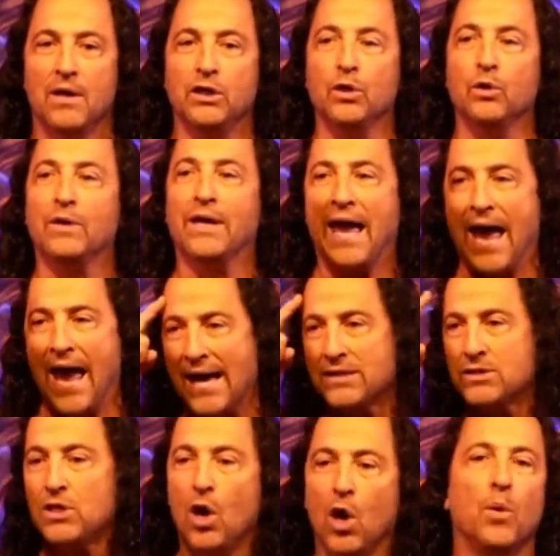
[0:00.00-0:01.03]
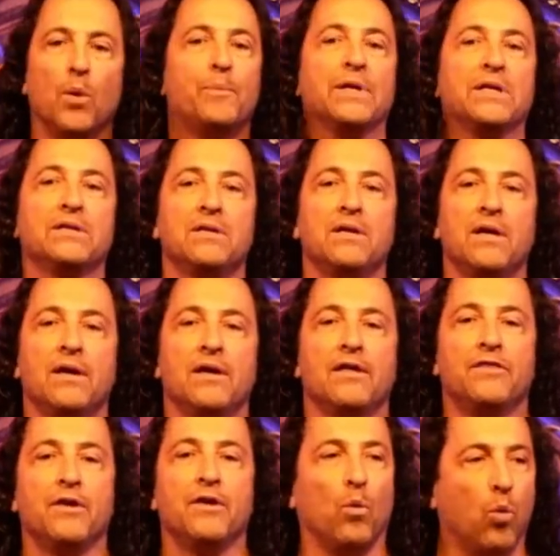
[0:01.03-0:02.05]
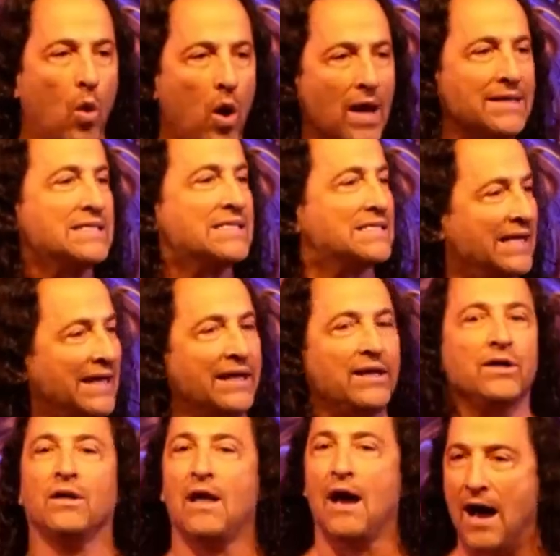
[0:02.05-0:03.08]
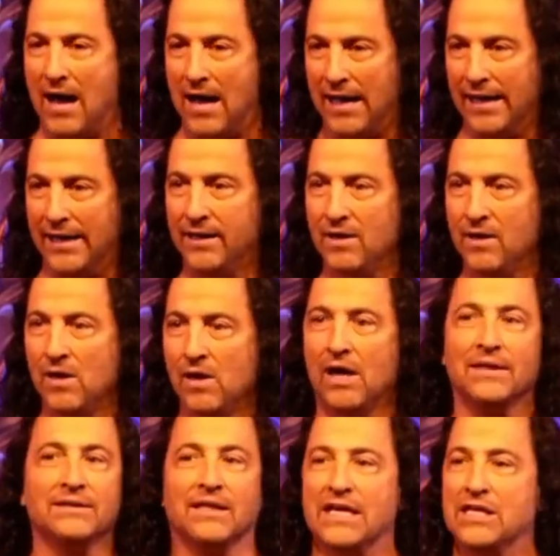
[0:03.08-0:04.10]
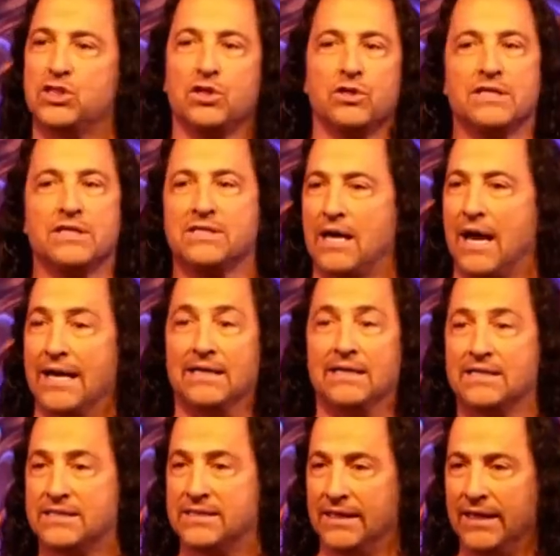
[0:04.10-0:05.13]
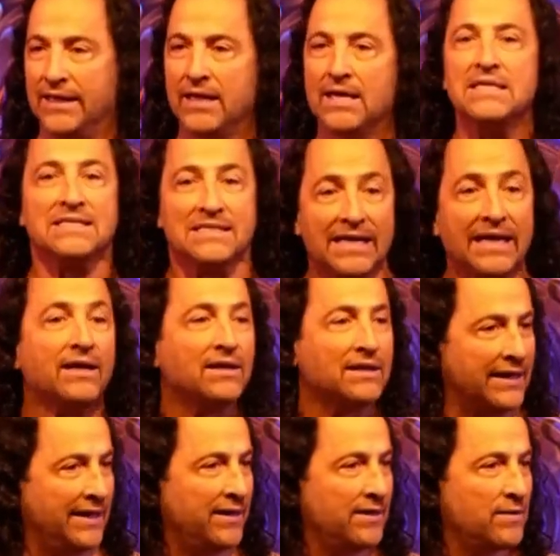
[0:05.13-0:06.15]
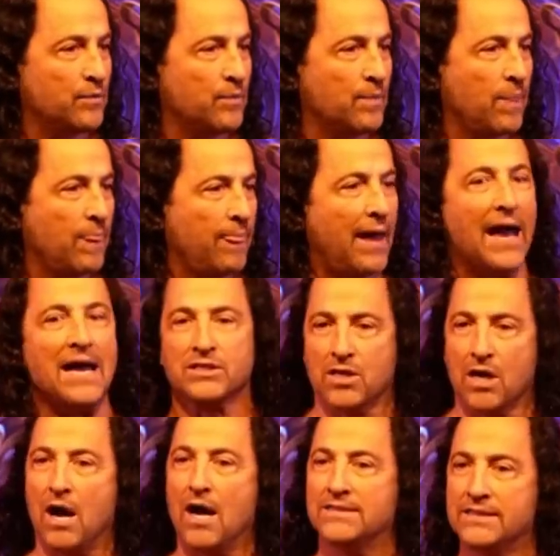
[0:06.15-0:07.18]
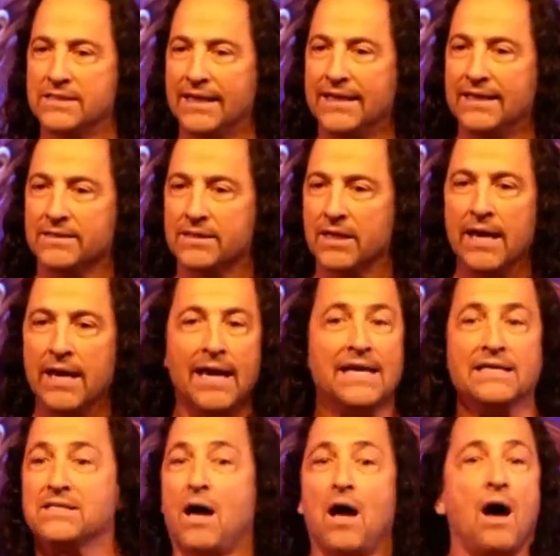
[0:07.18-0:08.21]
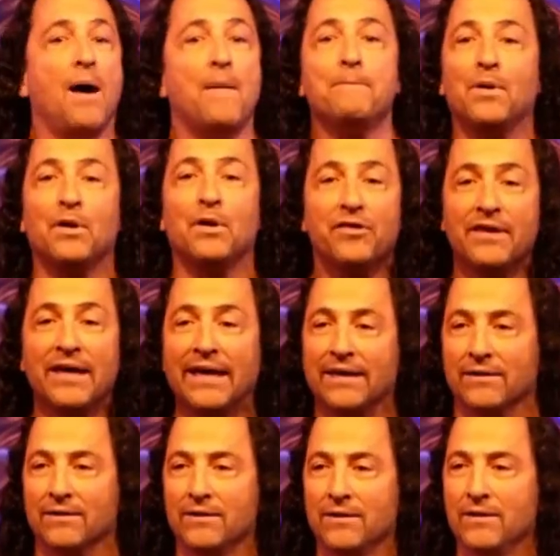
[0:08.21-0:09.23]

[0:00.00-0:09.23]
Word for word: You can't open the one single eye unless you're deciding to see singly as God sees. It's a humble thing.